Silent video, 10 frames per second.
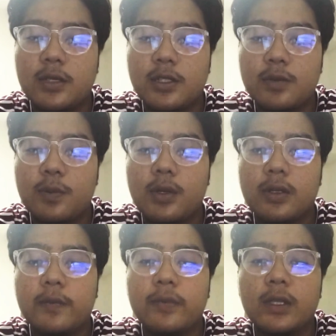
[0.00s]

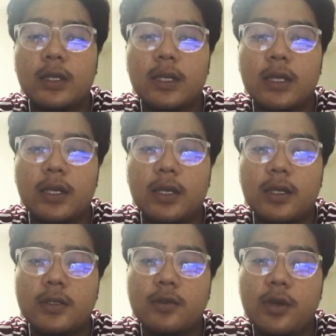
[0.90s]
transport
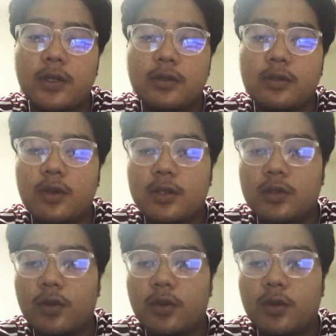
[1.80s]
it is going to cost